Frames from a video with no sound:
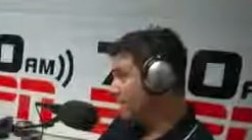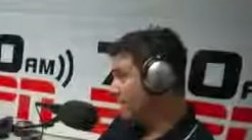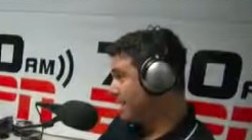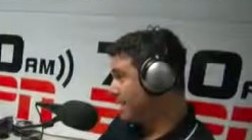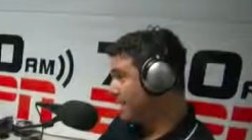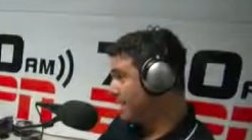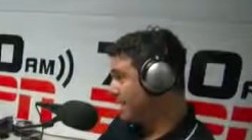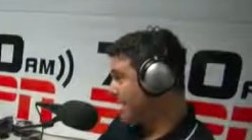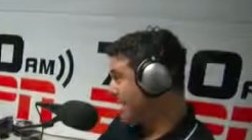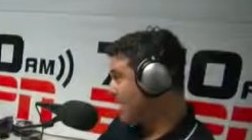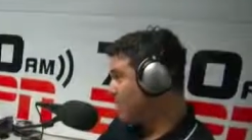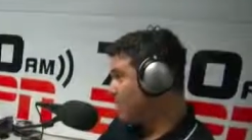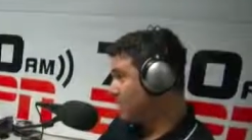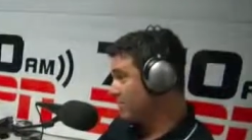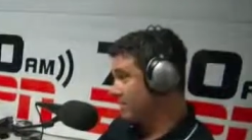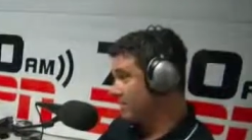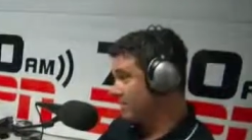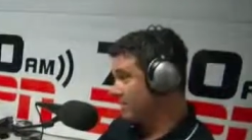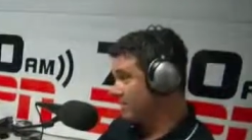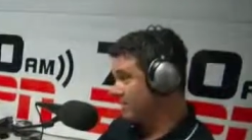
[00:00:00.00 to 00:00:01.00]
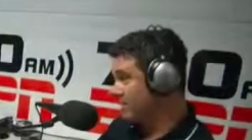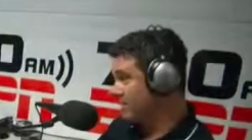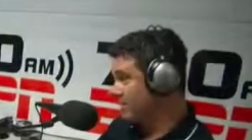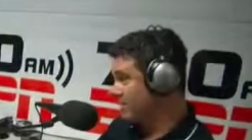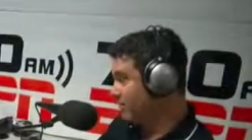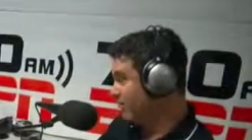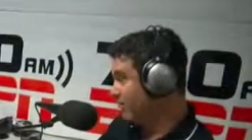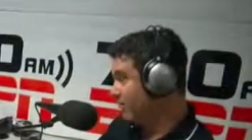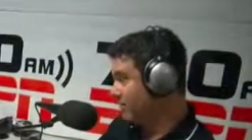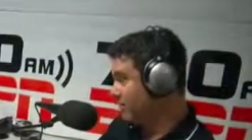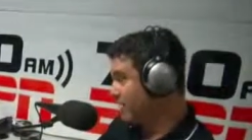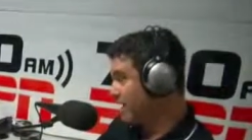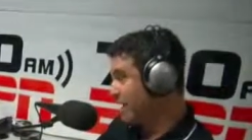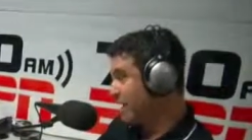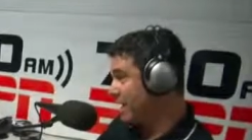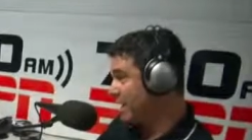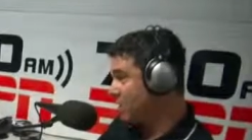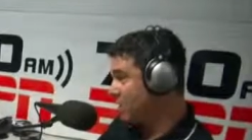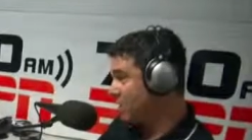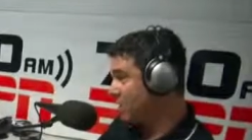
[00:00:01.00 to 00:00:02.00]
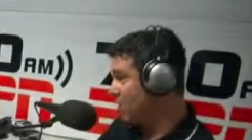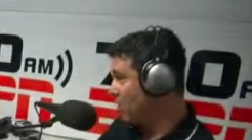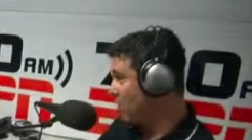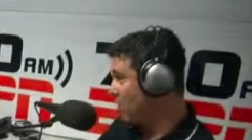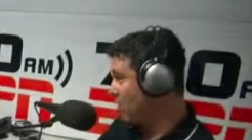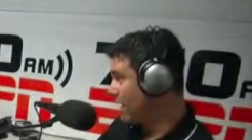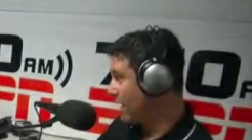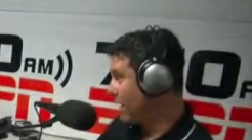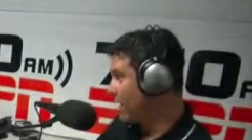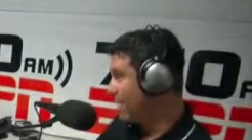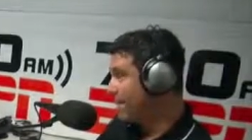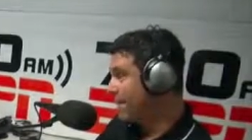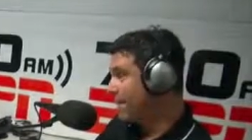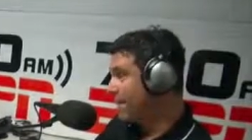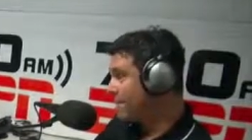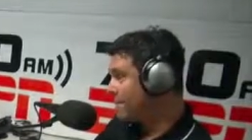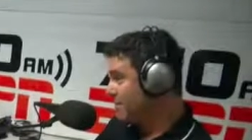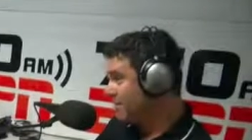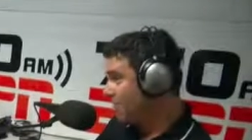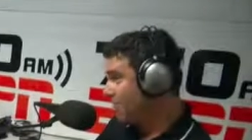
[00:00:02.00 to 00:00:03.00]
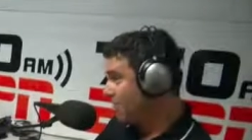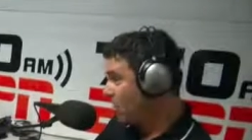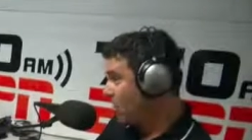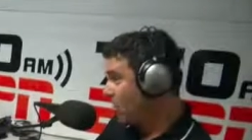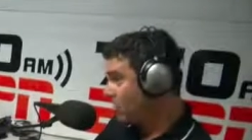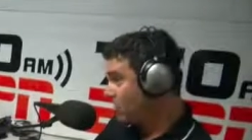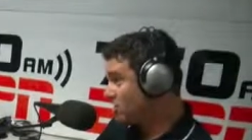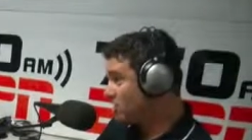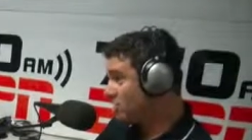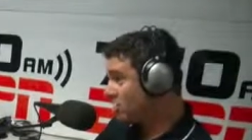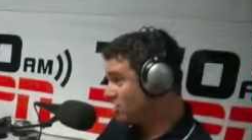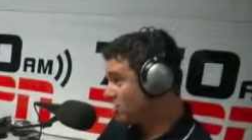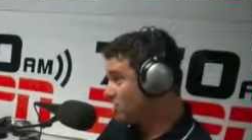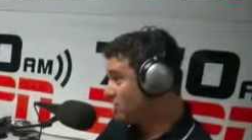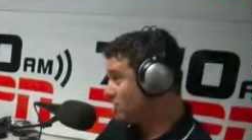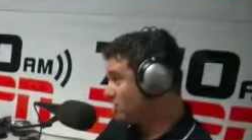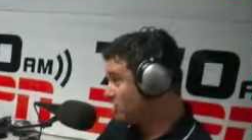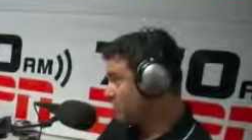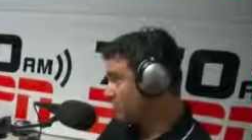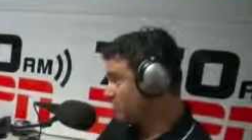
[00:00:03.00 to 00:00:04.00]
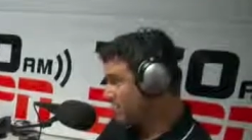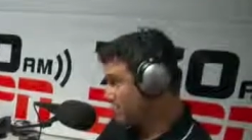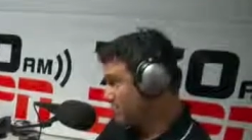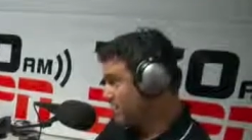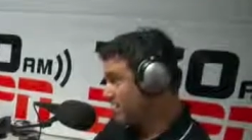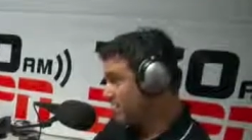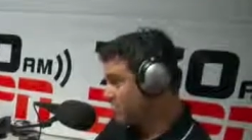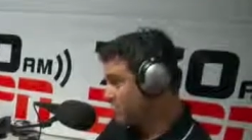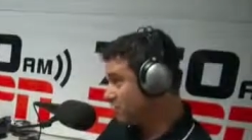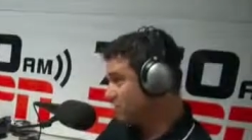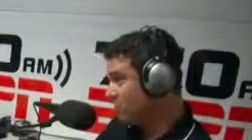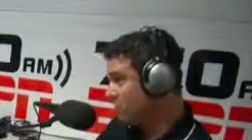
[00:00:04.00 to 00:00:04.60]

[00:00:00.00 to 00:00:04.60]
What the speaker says: They didn't count the 3 days before that. There are still tremendous